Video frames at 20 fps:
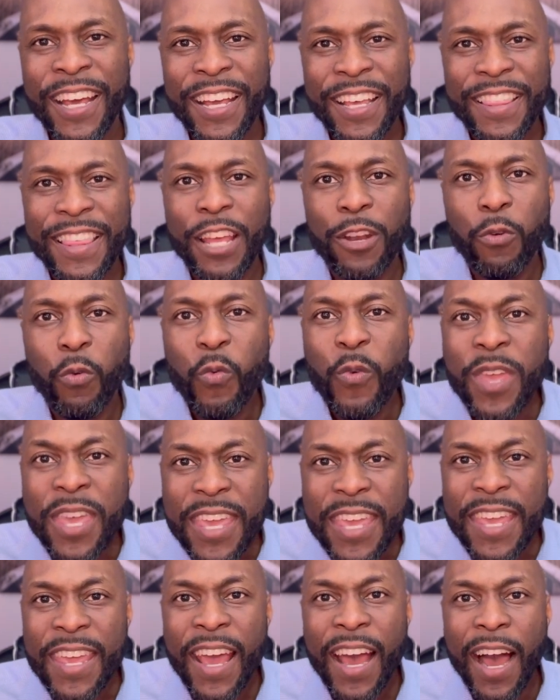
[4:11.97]
then
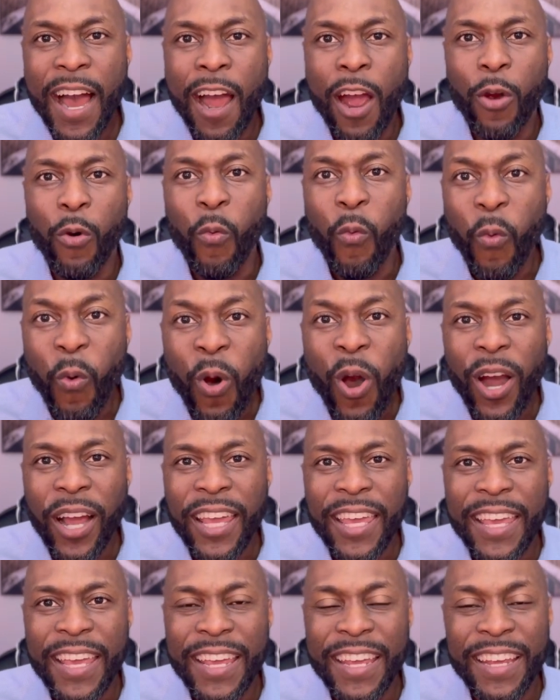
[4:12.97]
we are
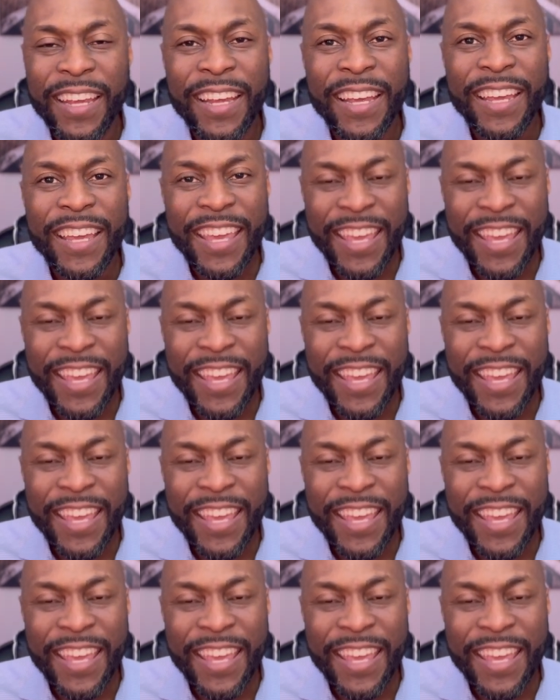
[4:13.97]
walking